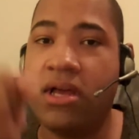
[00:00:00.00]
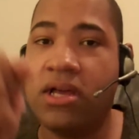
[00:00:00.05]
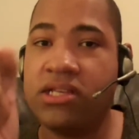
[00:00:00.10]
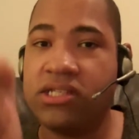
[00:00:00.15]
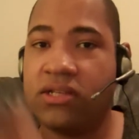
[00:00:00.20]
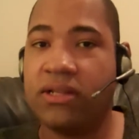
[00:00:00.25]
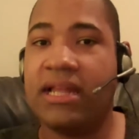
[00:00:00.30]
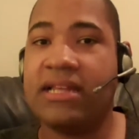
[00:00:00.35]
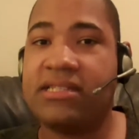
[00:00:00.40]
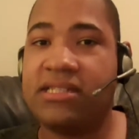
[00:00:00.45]

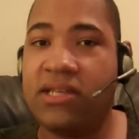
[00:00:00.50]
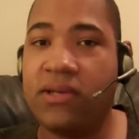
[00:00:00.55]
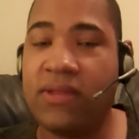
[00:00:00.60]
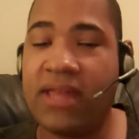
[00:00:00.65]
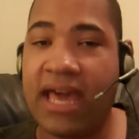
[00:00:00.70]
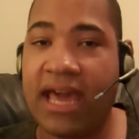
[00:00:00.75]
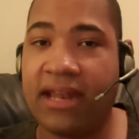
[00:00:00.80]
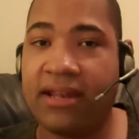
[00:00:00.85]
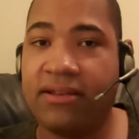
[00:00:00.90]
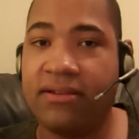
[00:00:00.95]
So let's do
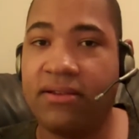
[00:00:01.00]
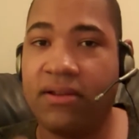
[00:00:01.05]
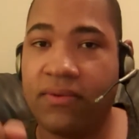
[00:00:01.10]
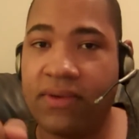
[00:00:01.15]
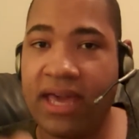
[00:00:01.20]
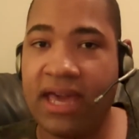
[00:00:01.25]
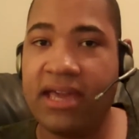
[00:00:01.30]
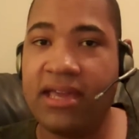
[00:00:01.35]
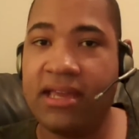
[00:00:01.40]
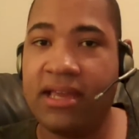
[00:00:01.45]
that,
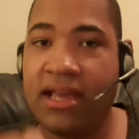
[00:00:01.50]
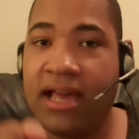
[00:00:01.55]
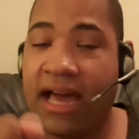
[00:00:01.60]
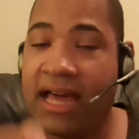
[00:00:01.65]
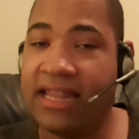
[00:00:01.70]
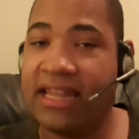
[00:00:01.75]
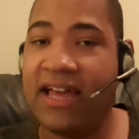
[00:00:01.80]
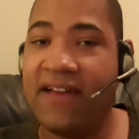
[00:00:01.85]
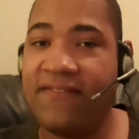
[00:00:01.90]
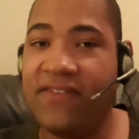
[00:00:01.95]
okay?
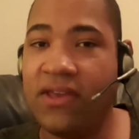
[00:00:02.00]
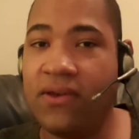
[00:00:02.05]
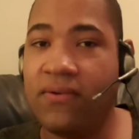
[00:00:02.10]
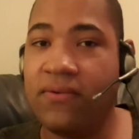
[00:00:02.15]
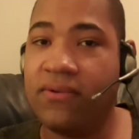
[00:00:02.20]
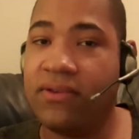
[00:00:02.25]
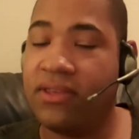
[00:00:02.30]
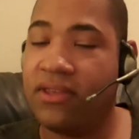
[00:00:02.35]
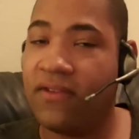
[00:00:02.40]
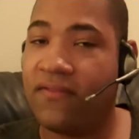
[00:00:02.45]
I love you.
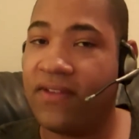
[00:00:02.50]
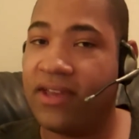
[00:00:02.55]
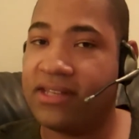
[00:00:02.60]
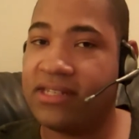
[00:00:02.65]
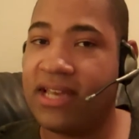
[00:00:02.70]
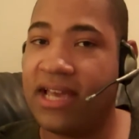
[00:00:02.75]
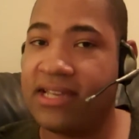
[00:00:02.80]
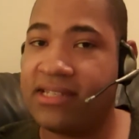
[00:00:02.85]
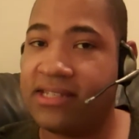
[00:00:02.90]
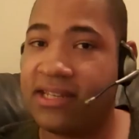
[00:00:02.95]
You're
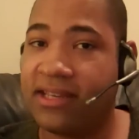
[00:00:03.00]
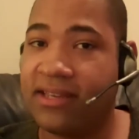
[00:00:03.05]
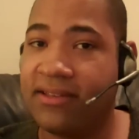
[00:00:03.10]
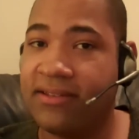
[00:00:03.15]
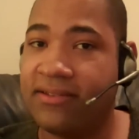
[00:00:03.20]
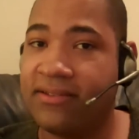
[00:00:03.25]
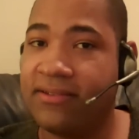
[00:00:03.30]
fantastic.